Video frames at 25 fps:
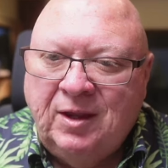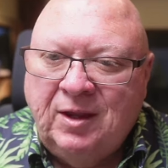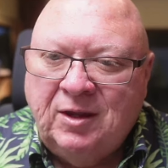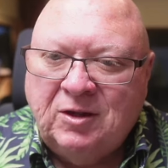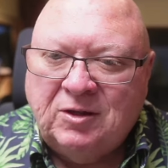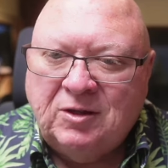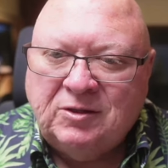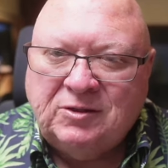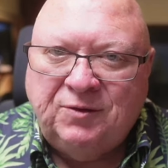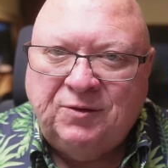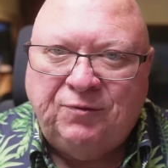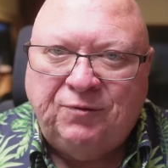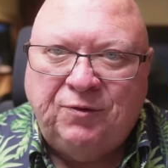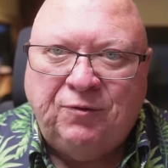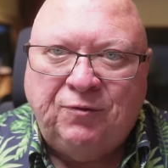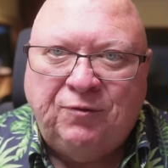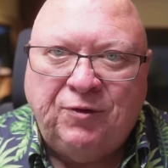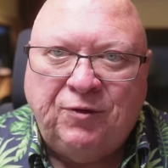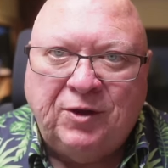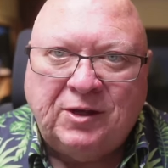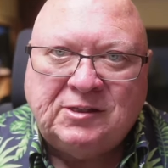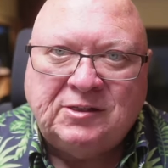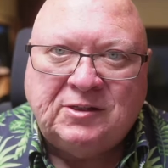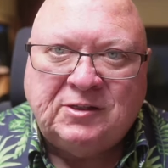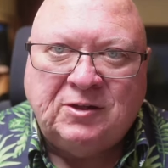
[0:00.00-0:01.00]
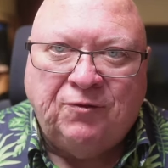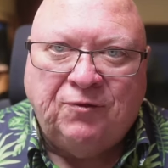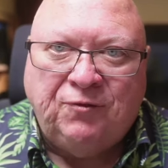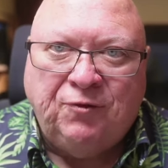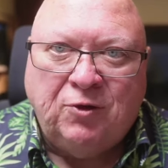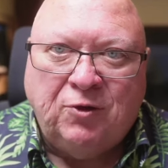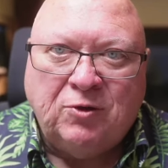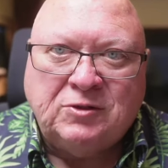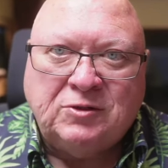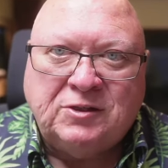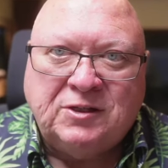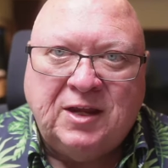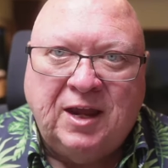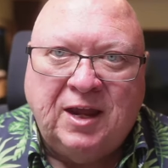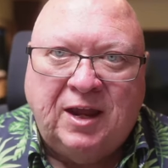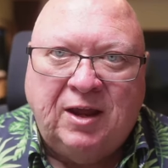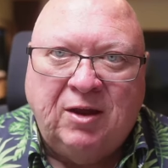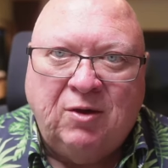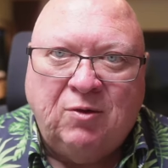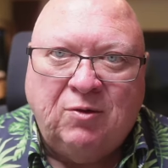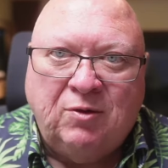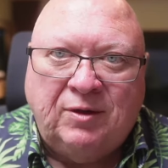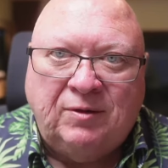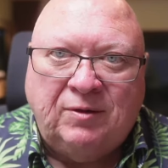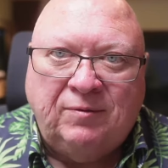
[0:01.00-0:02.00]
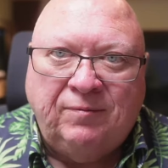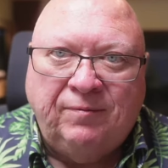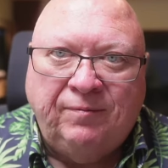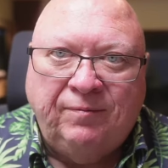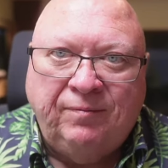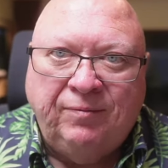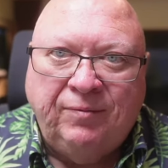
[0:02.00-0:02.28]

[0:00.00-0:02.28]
Because if you fix the first scale and